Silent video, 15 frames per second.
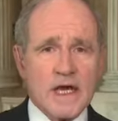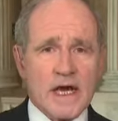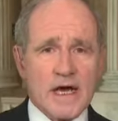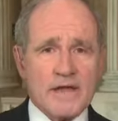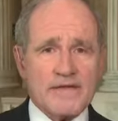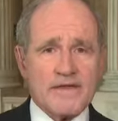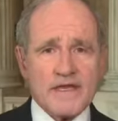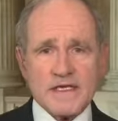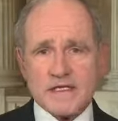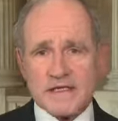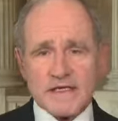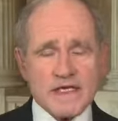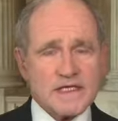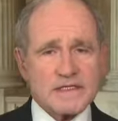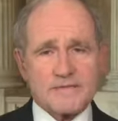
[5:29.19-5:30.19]
Uh, these
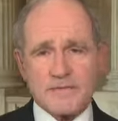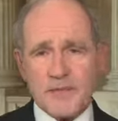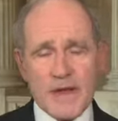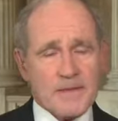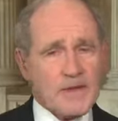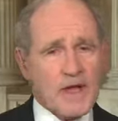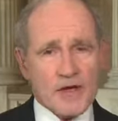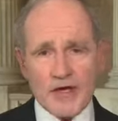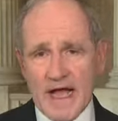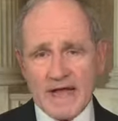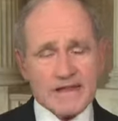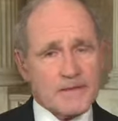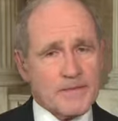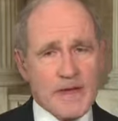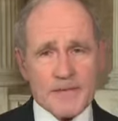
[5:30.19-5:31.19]
these people are
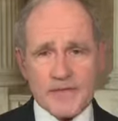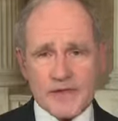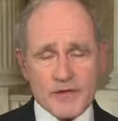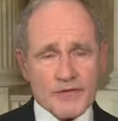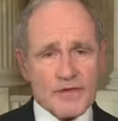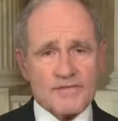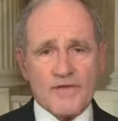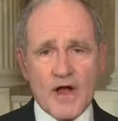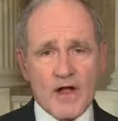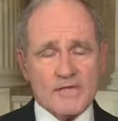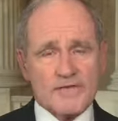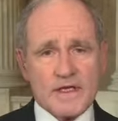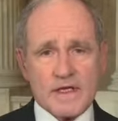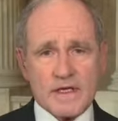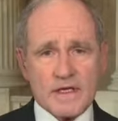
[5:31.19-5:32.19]
not the people that are
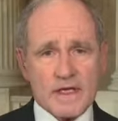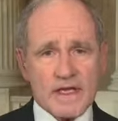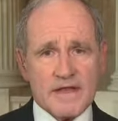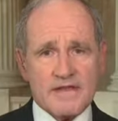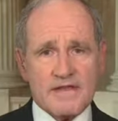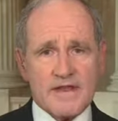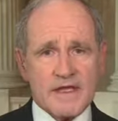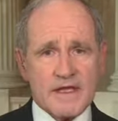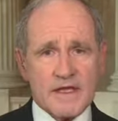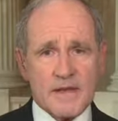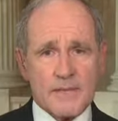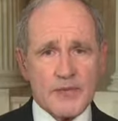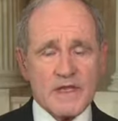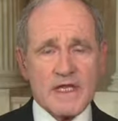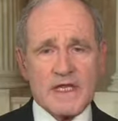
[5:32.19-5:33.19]
involved in in
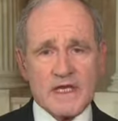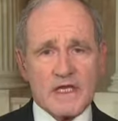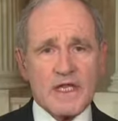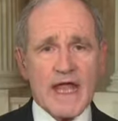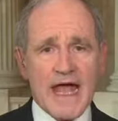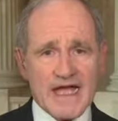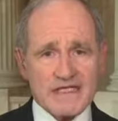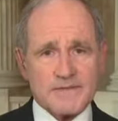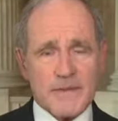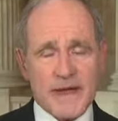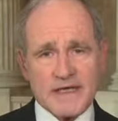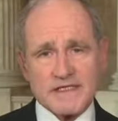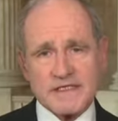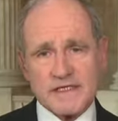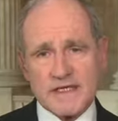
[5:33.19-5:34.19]
the political
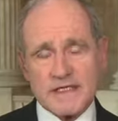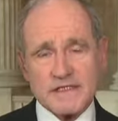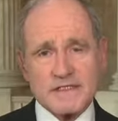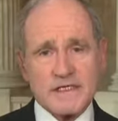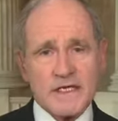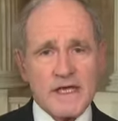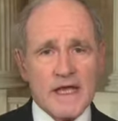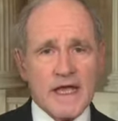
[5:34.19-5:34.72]
aspects of this.